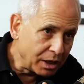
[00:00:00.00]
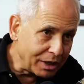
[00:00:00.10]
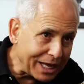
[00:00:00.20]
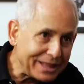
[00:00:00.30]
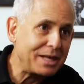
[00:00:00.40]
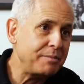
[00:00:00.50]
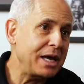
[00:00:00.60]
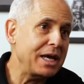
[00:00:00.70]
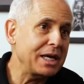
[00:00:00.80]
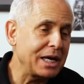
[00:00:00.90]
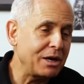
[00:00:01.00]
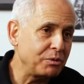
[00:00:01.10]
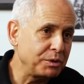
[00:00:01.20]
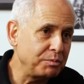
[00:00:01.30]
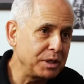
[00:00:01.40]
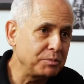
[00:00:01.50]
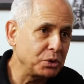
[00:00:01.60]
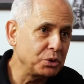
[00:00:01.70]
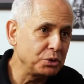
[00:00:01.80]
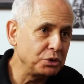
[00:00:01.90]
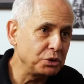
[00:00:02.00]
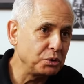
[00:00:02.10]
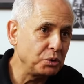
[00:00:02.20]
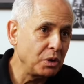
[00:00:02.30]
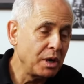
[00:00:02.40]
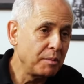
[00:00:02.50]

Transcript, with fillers: let them hang out with people who do